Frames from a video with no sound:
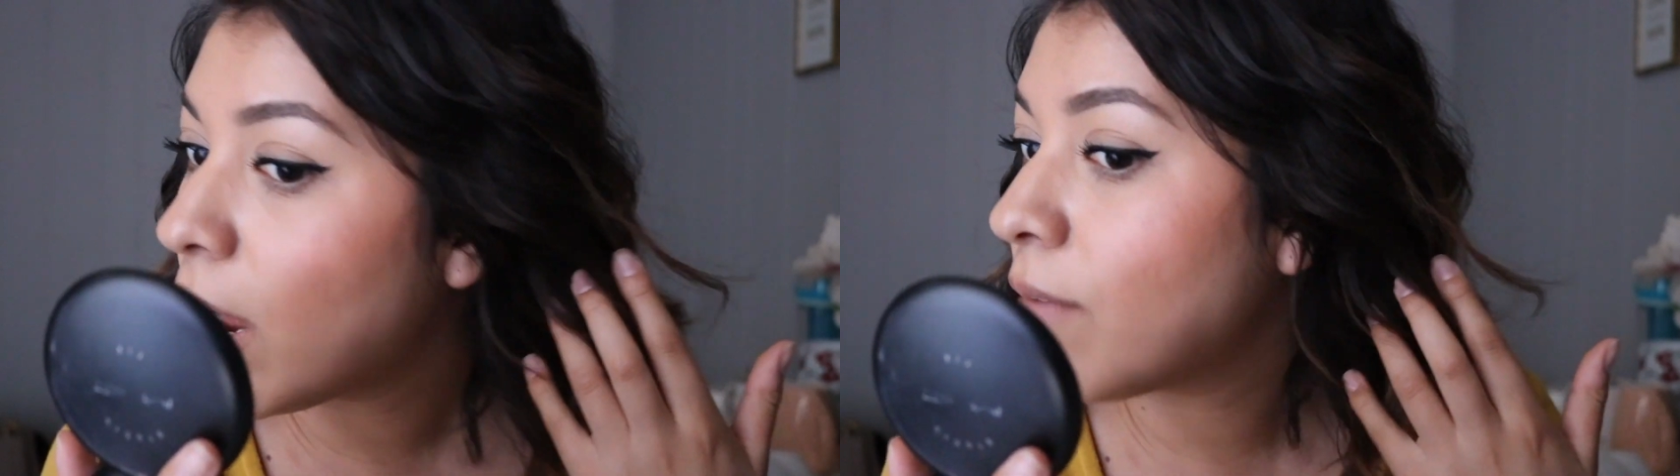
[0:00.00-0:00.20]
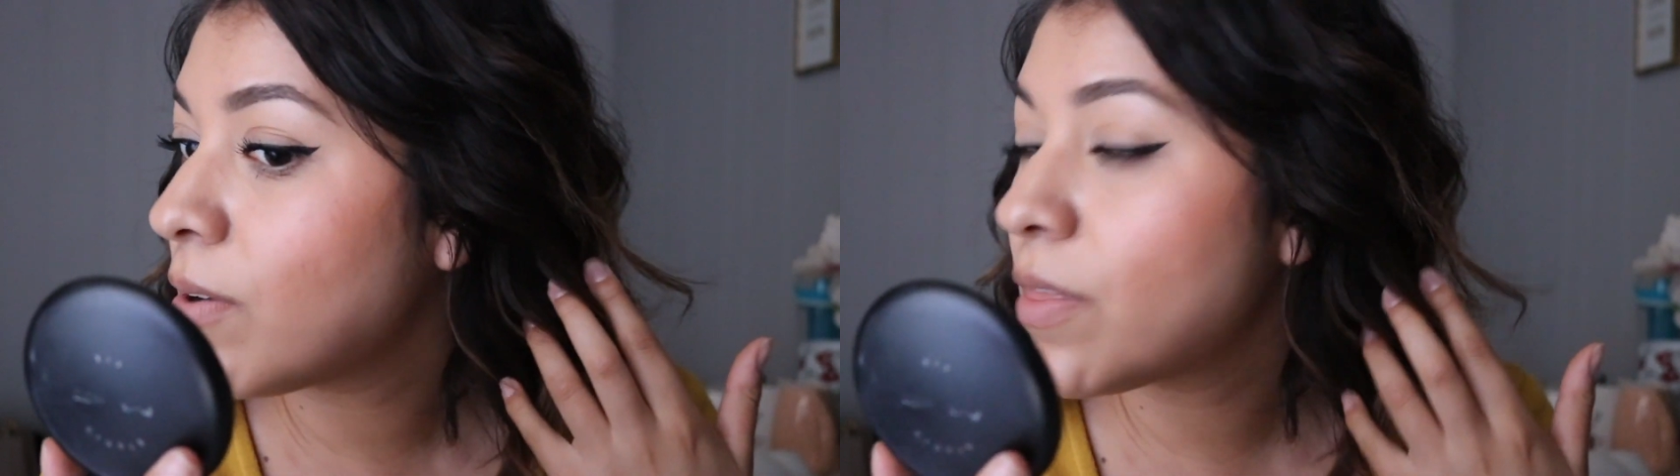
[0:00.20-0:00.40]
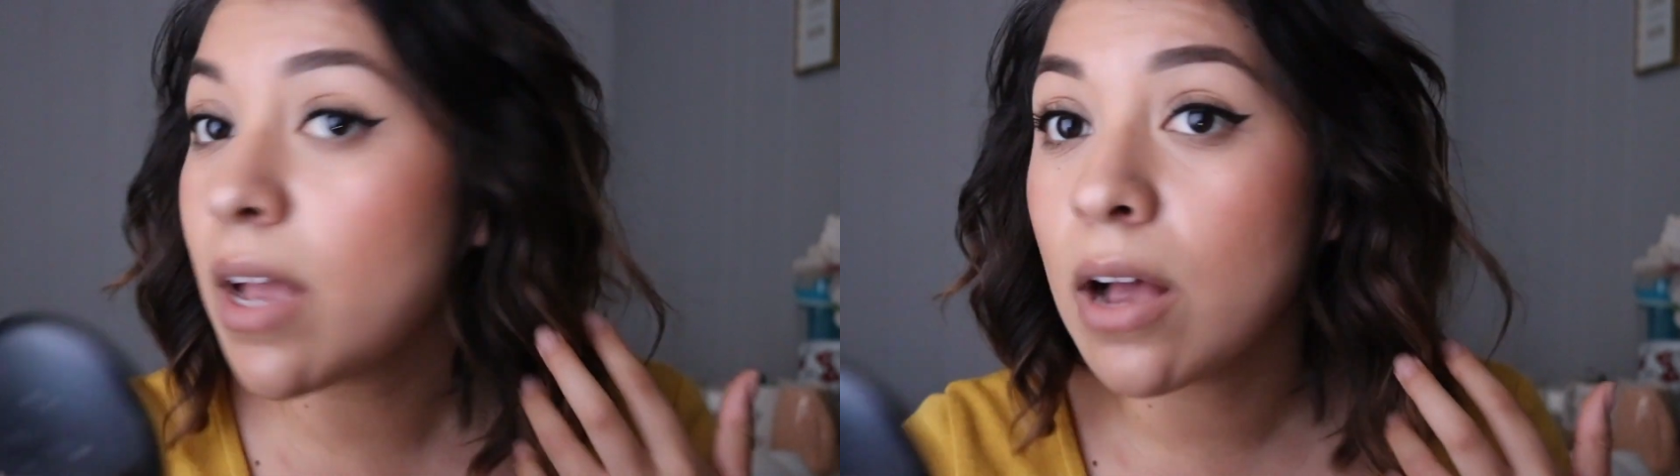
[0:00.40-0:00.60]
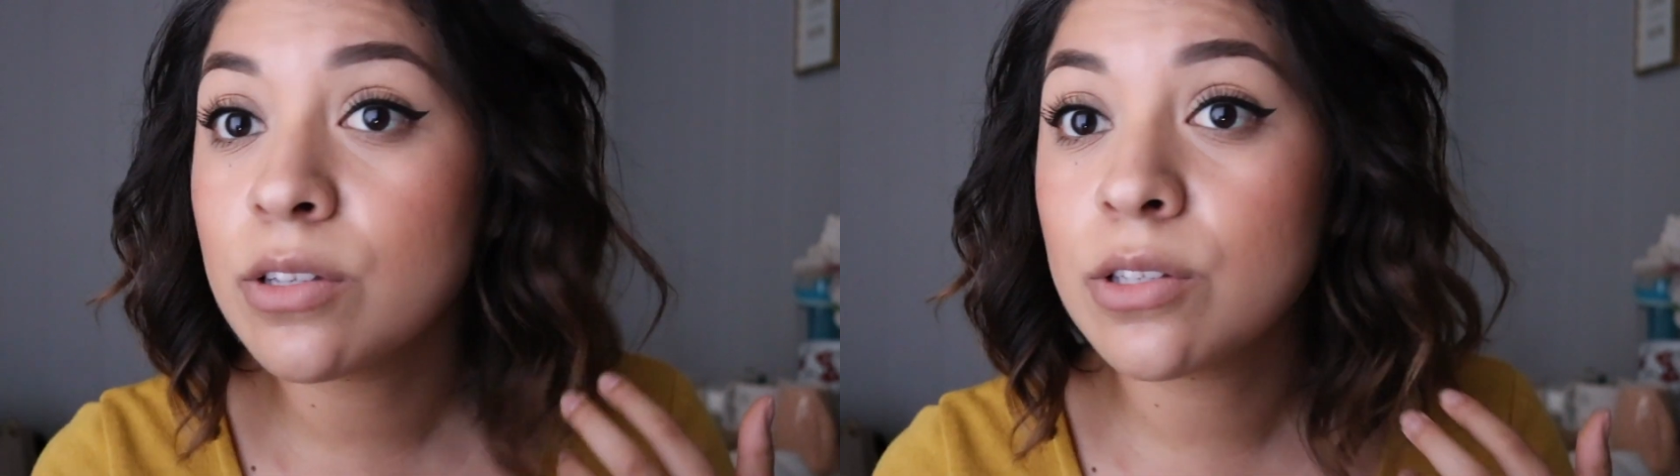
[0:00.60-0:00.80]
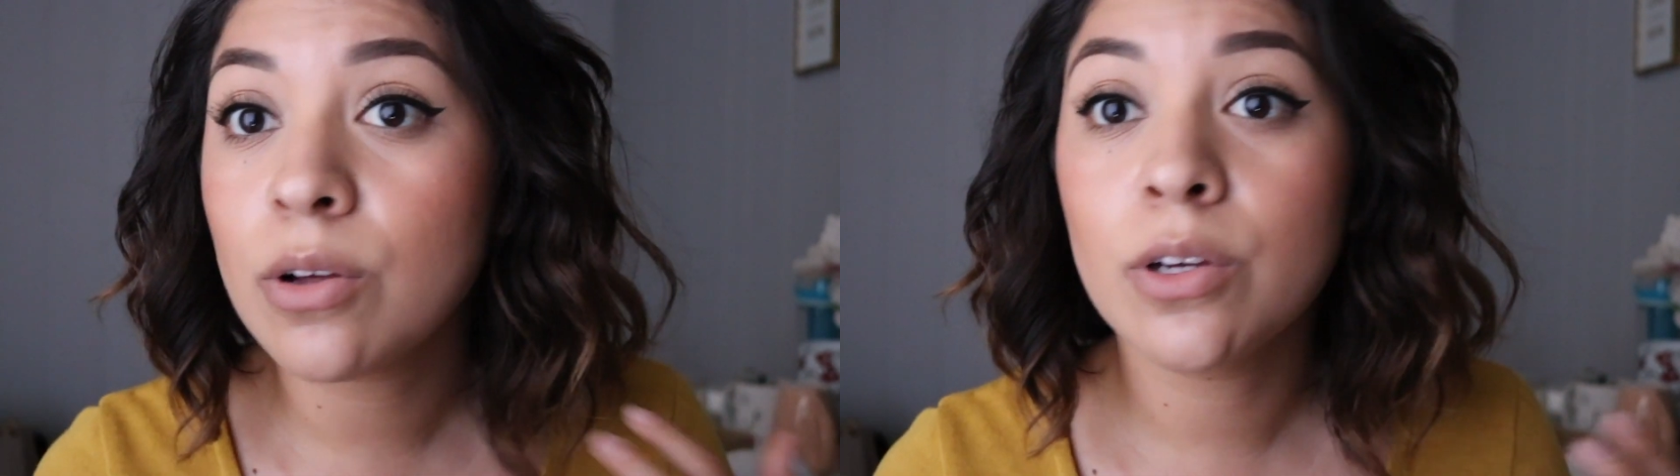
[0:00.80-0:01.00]
But everything
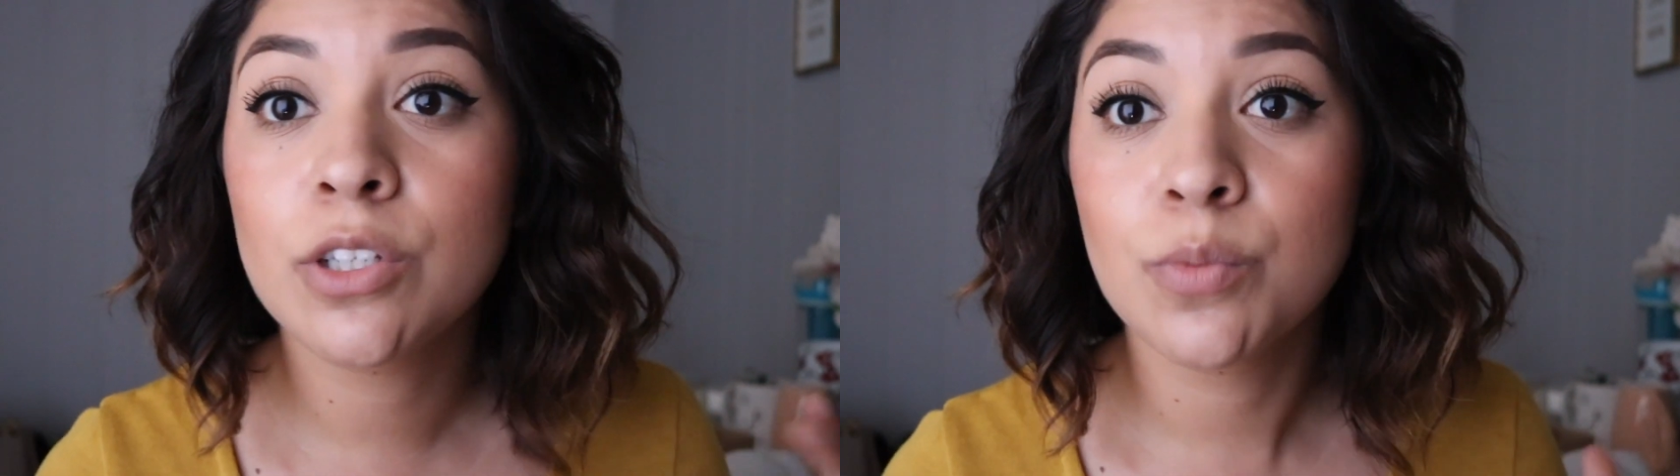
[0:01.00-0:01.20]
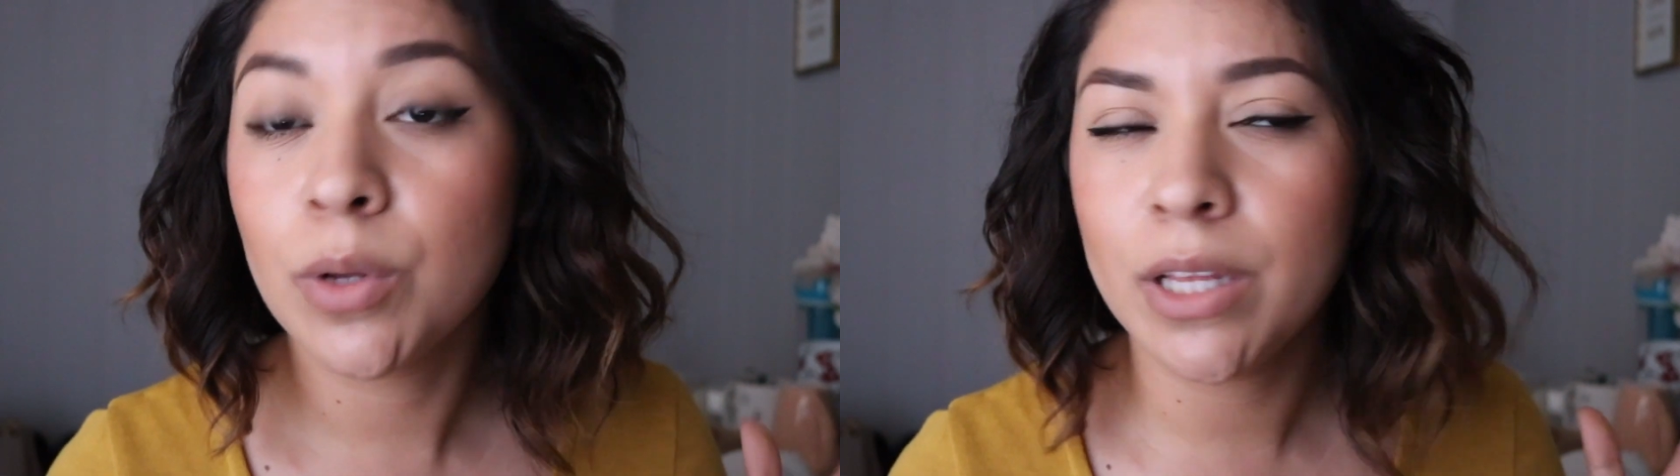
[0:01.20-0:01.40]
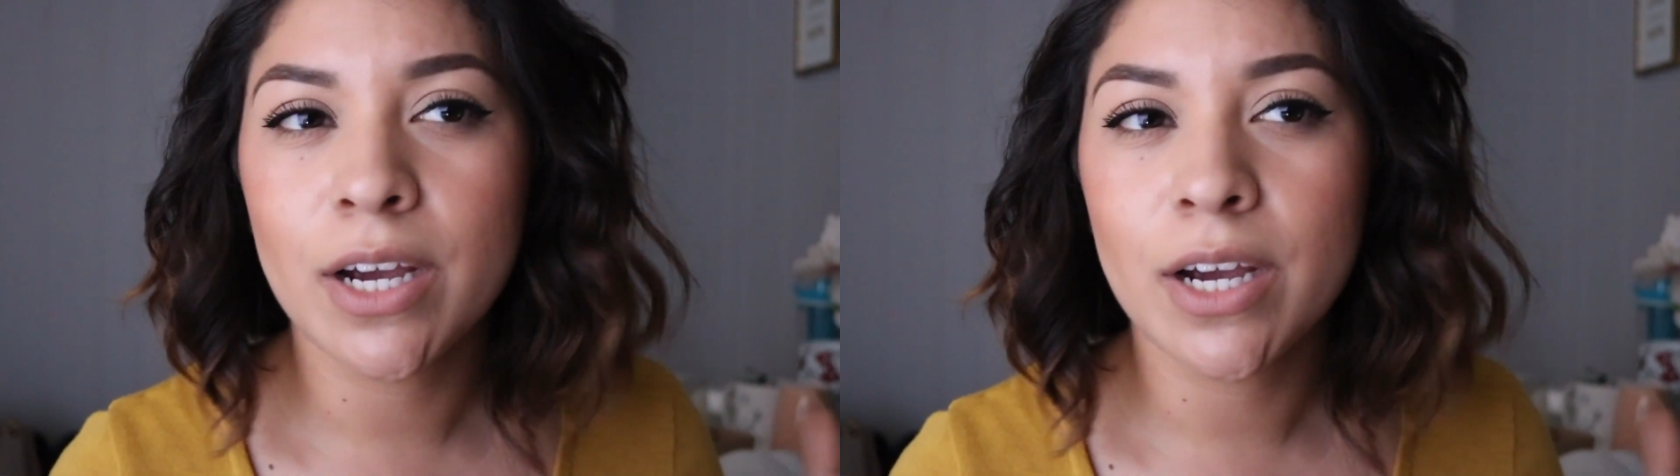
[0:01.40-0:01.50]
else though looks really